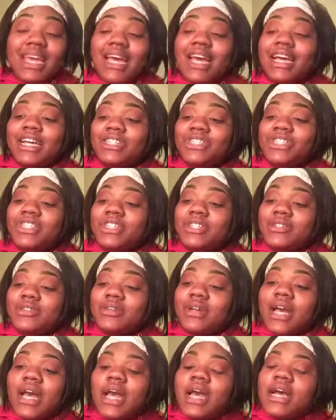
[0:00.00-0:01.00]

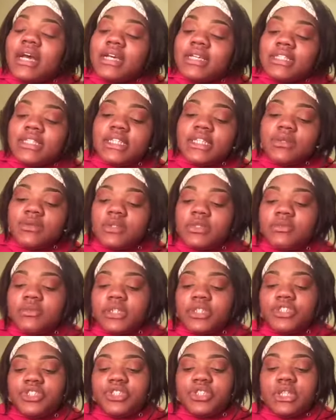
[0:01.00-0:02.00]
eyeshadow. So you want to
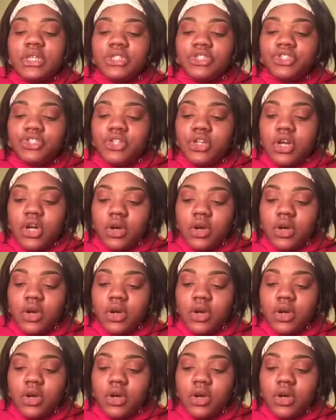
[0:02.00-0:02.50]
make sure that you're